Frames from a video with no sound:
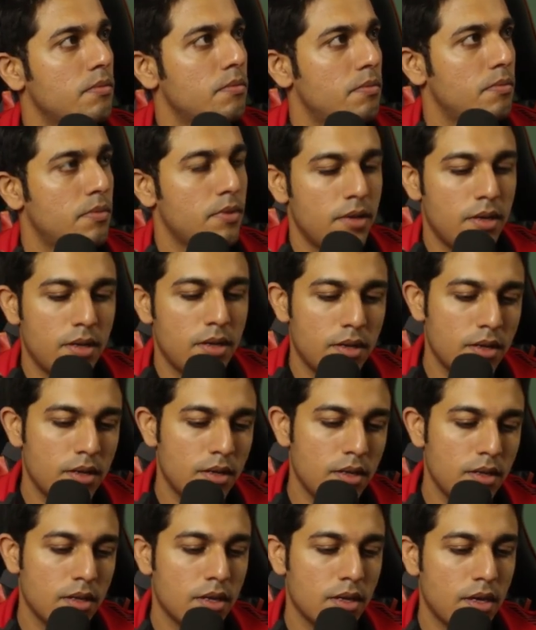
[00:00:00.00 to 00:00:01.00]

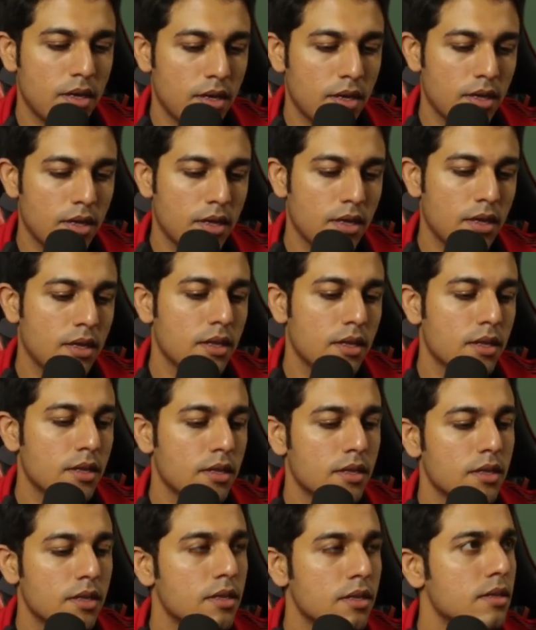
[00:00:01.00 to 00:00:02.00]
barrel, and
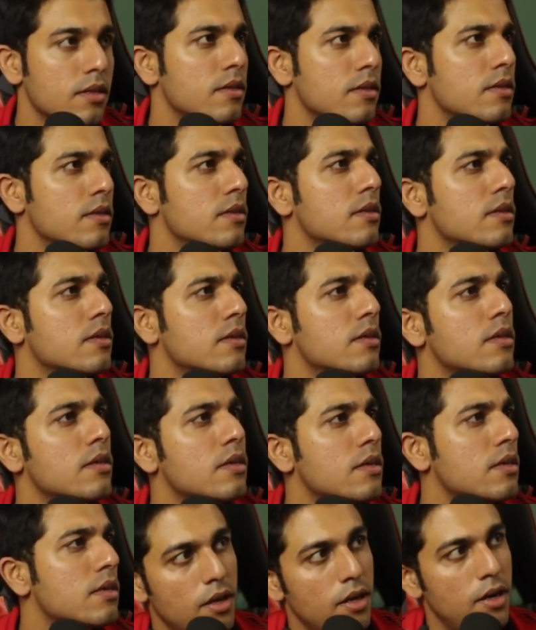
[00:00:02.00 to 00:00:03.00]

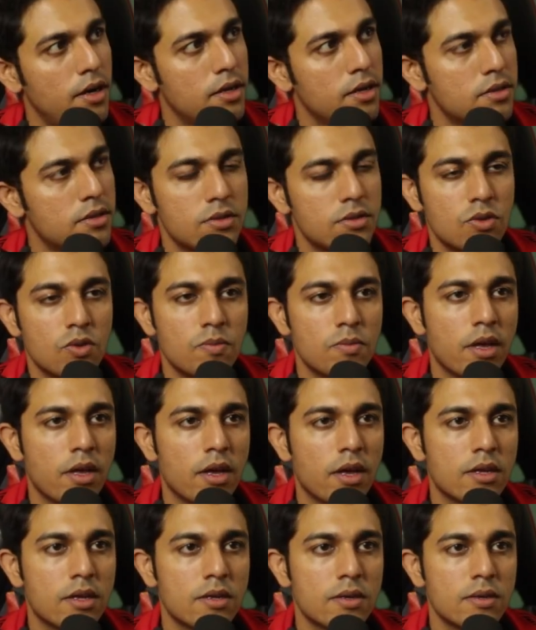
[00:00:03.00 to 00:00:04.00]
let's assume
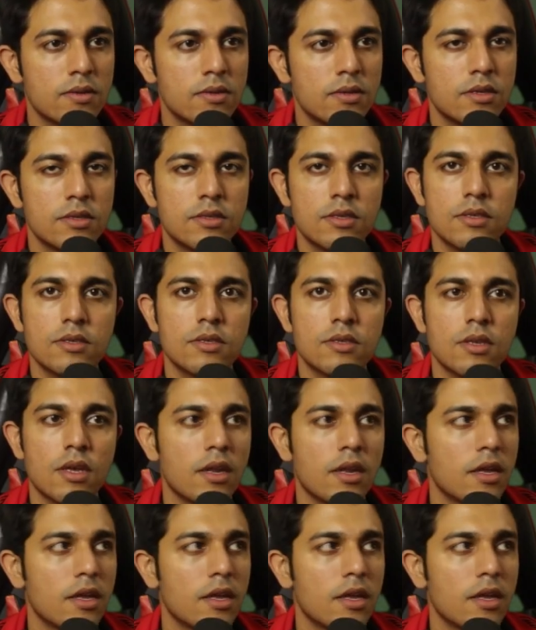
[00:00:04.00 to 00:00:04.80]
like this is an